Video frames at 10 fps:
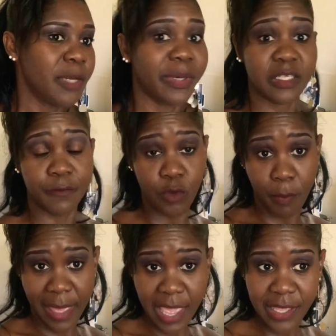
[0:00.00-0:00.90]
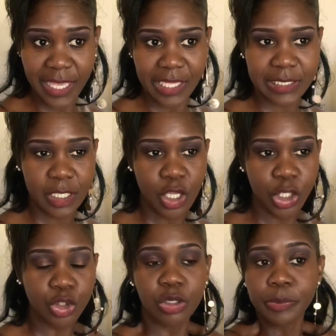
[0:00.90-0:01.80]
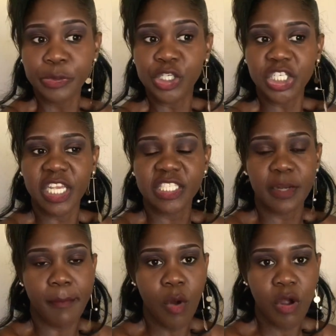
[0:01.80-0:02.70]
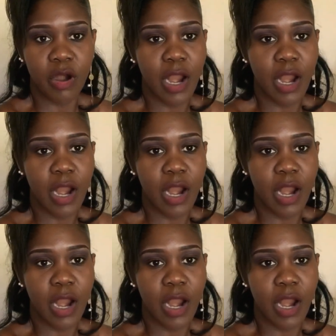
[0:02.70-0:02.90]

But if you make it, you'll appreciate it more.